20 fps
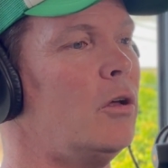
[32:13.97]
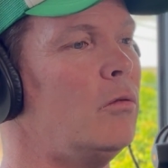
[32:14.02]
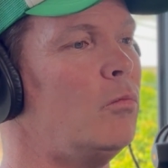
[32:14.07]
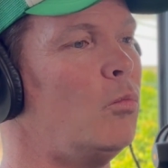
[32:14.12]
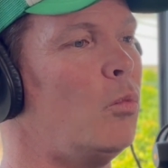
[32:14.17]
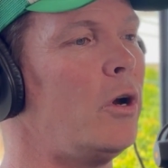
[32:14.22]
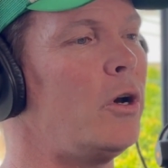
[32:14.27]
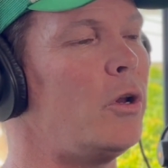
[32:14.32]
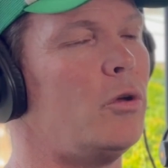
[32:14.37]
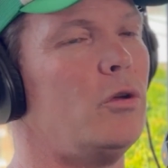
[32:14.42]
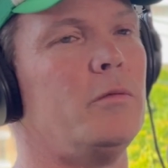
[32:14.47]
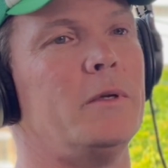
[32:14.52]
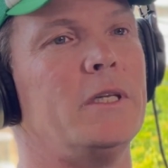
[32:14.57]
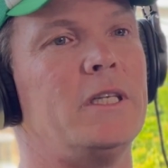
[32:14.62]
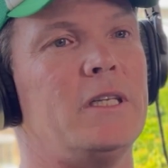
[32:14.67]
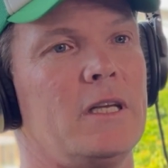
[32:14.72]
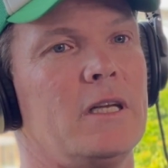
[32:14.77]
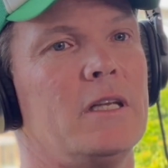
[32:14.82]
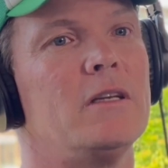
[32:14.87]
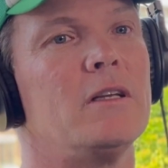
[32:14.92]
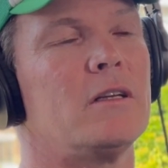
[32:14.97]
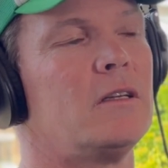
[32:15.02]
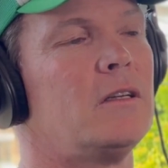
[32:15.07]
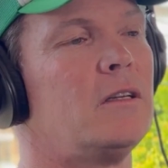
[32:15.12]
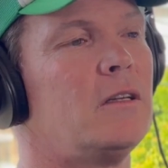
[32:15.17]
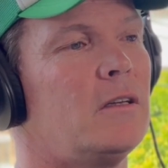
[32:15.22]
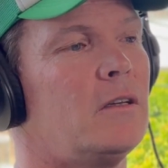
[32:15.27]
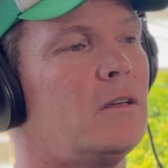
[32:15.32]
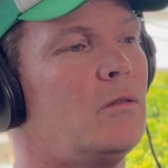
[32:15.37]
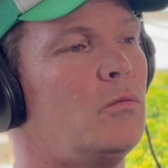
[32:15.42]
what Uber did
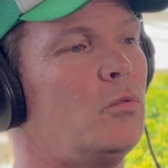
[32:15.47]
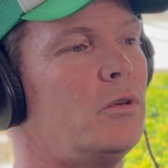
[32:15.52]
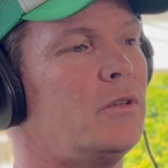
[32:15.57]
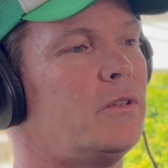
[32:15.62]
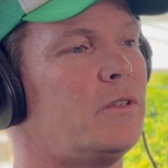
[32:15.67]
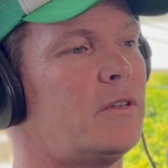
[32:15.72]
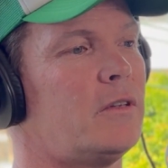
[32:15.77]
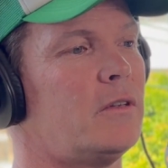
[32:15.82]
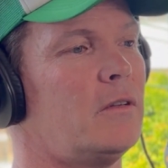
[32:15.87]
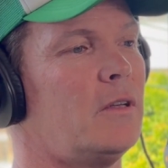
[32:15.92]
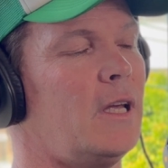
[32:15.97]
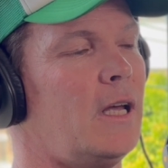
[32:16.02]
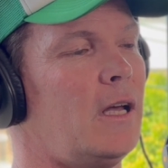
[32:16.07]
was